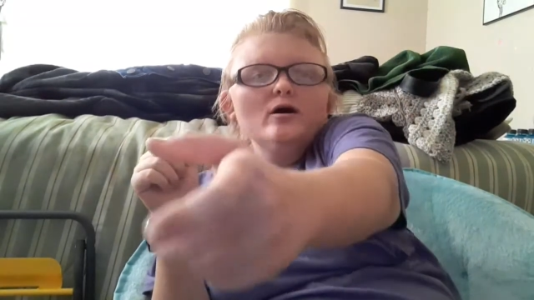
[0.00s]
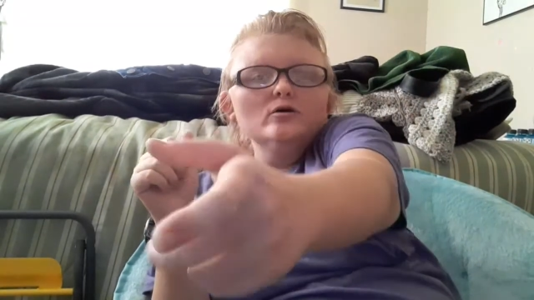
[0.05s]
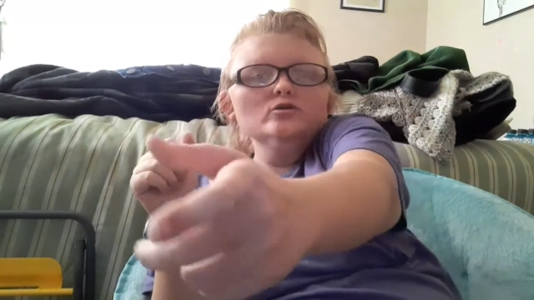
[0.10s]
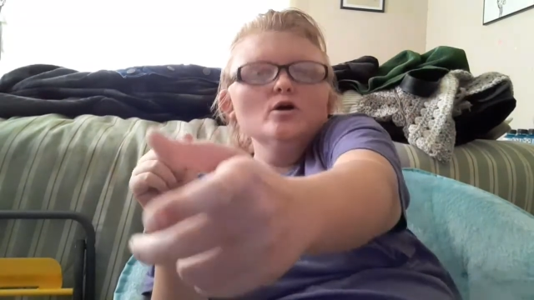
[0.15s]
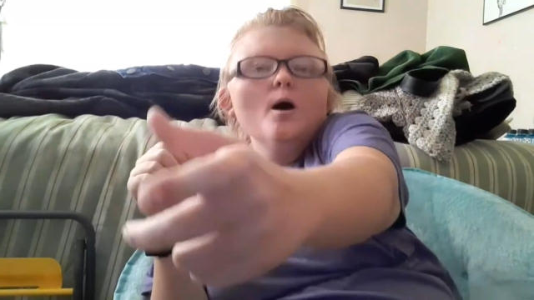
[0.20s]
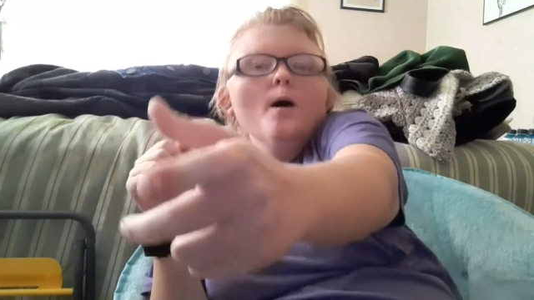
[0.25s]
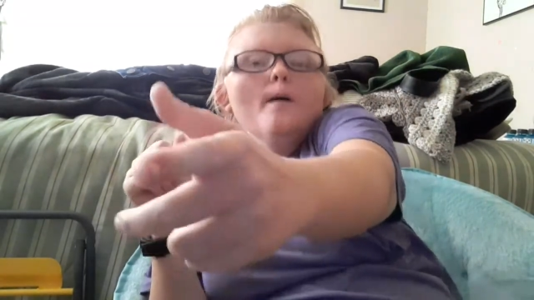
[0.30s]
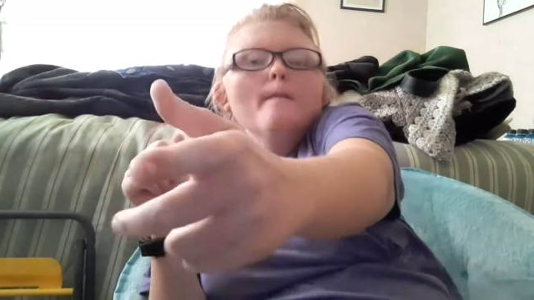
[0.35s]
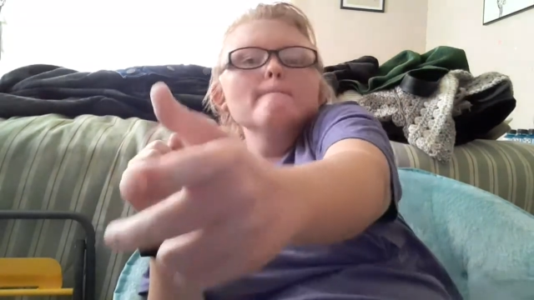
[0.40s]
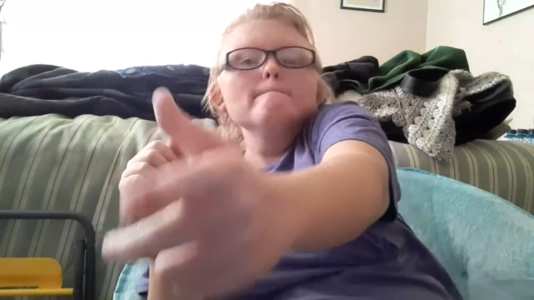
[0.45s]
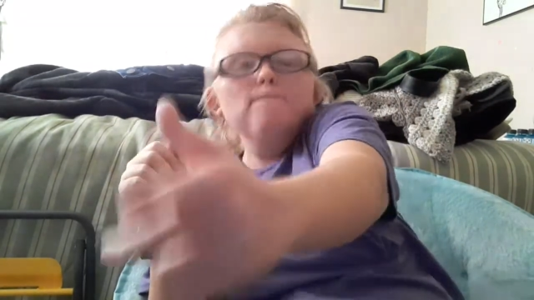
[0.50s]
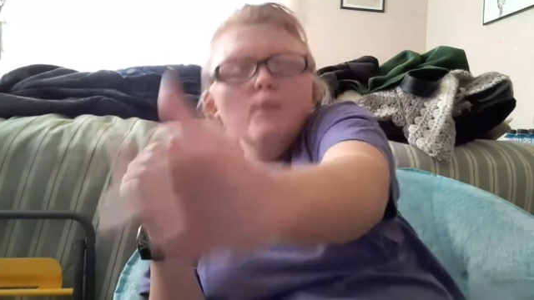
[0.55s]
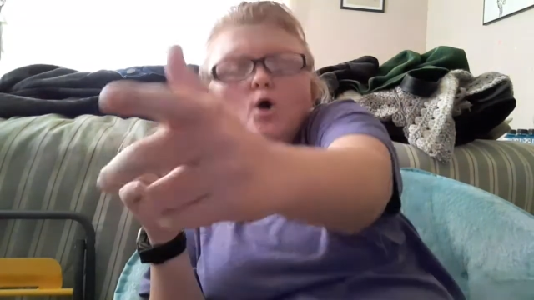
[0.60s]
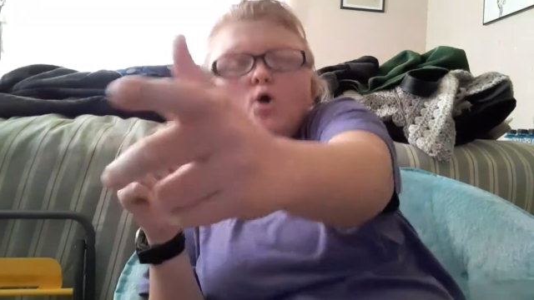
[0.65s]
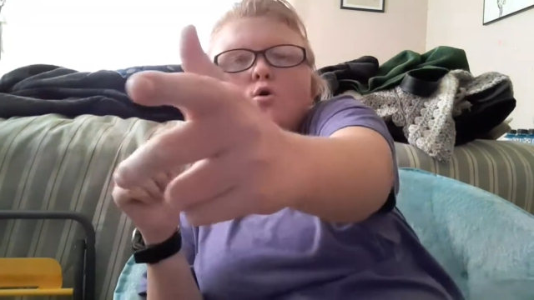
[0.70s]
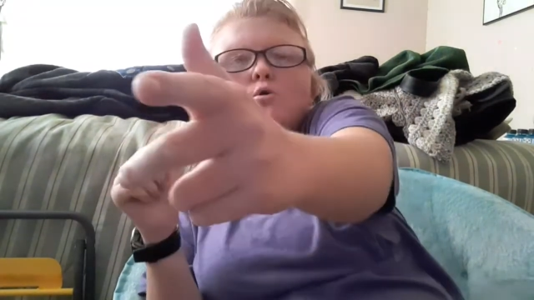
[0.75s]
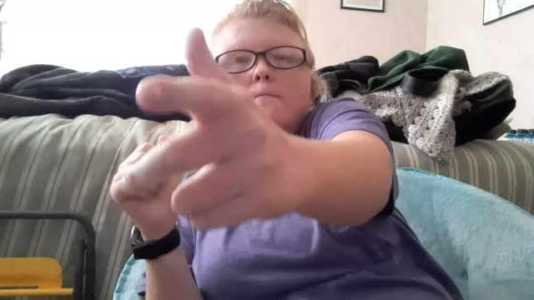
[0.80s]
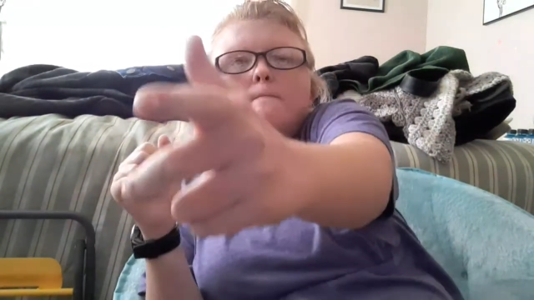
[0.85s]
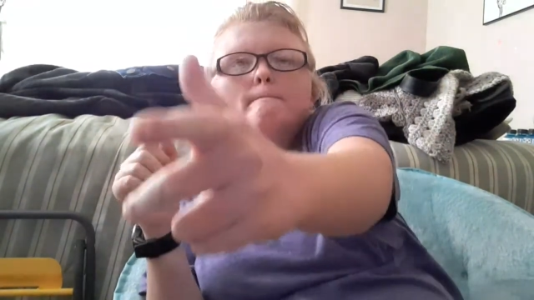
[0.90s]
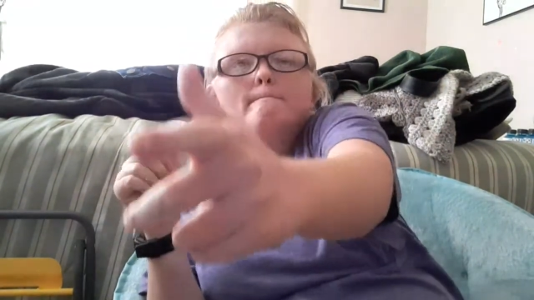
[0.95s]
and goes
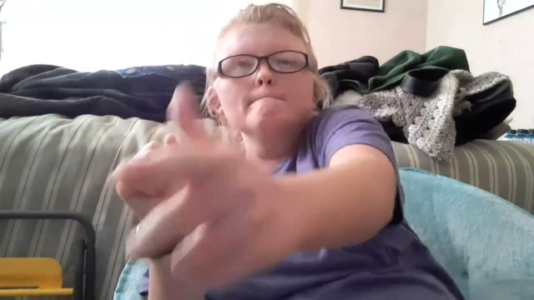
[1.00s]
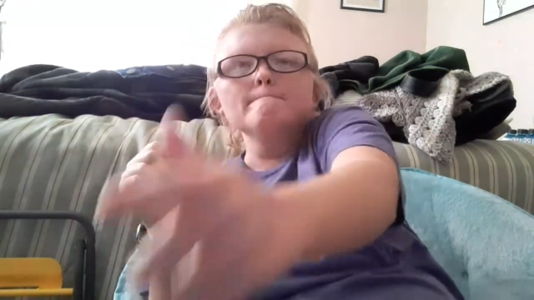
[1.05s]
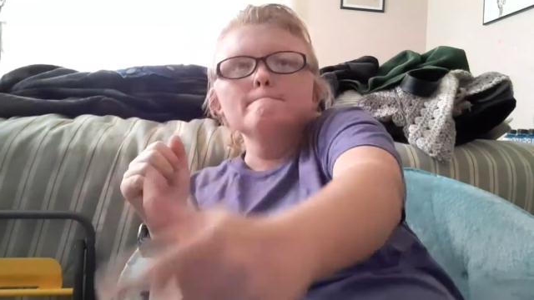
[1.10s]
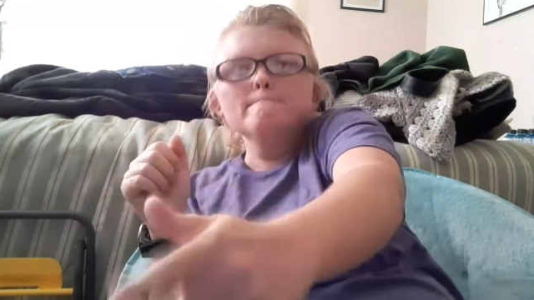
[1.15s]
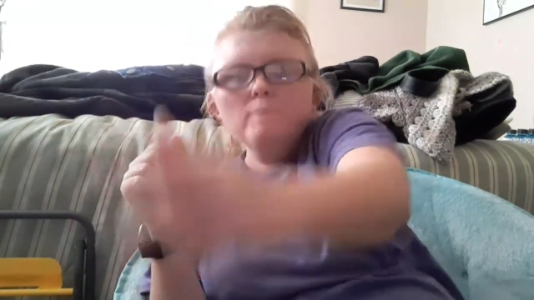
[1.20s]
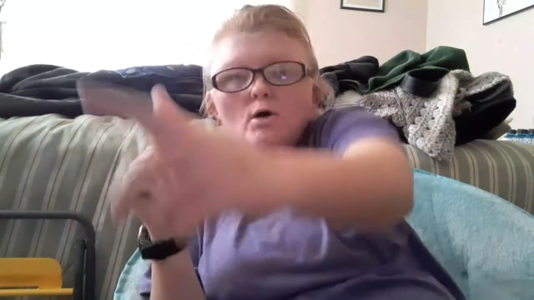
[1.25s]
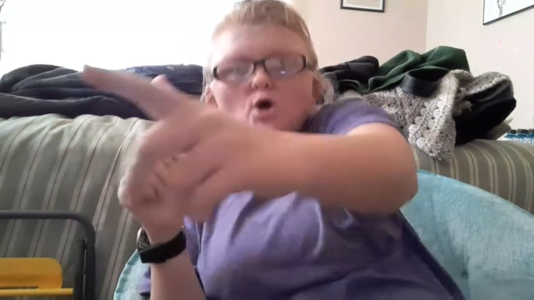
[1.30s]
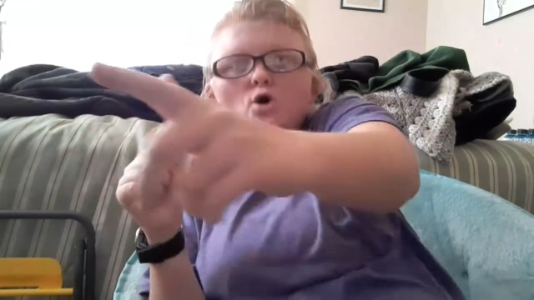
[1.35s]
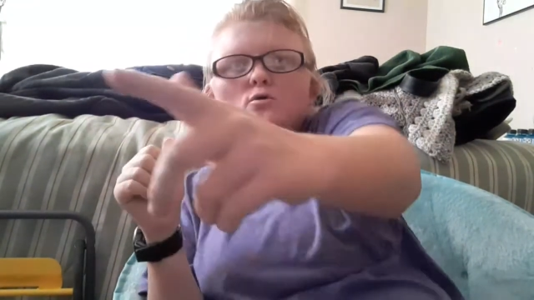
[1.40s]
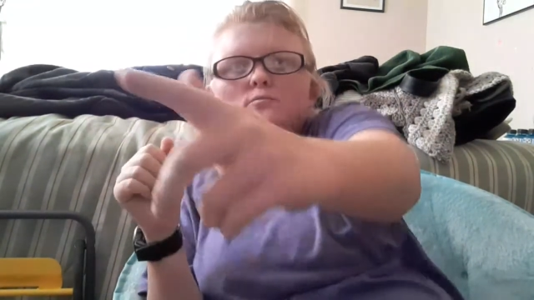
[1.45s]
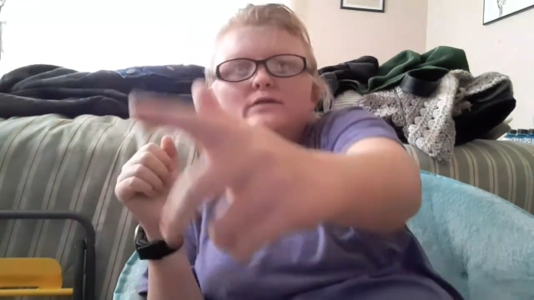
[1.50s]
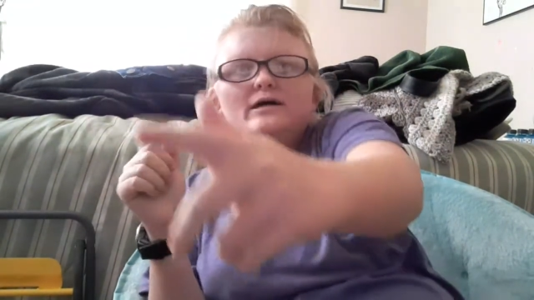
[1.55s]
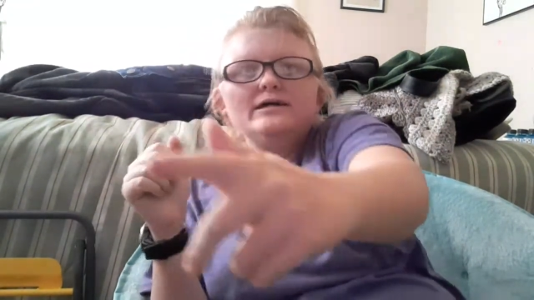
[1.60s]
boom, boom,